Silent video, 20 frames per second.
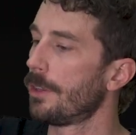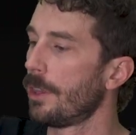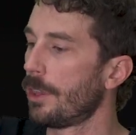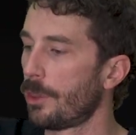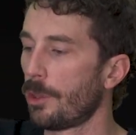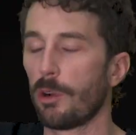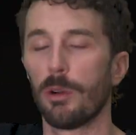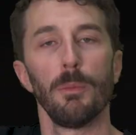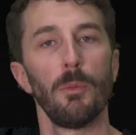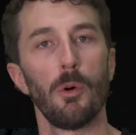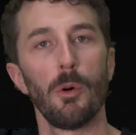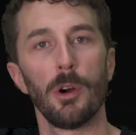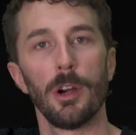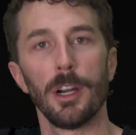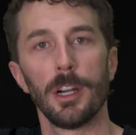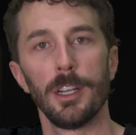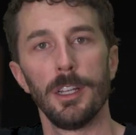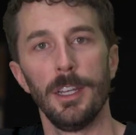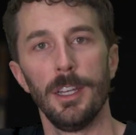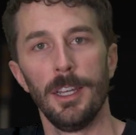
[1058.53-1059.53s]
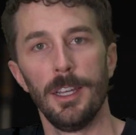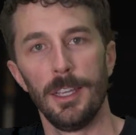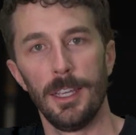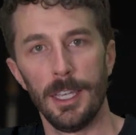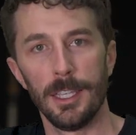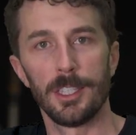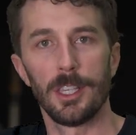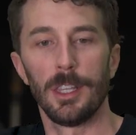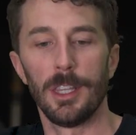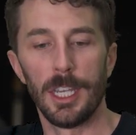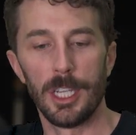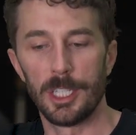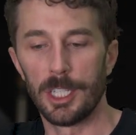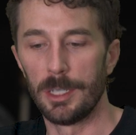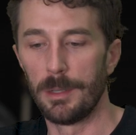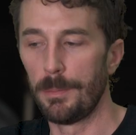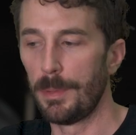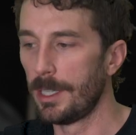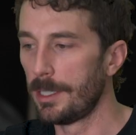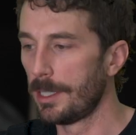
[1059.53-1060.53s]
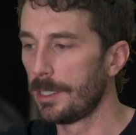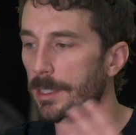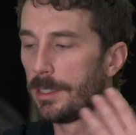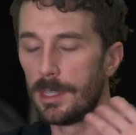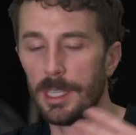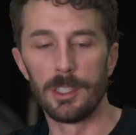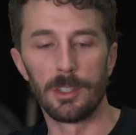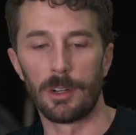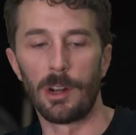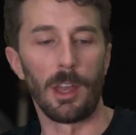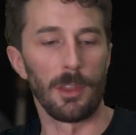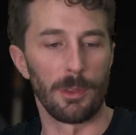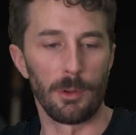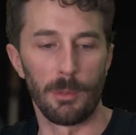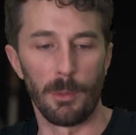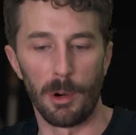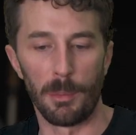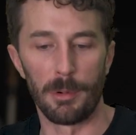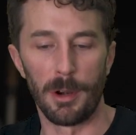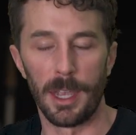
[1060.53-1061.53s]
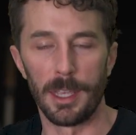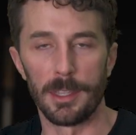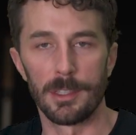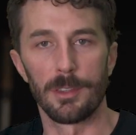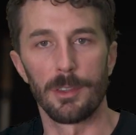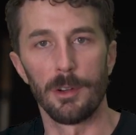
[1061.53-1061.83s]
the Thermore insulation because these are not Thermore brands.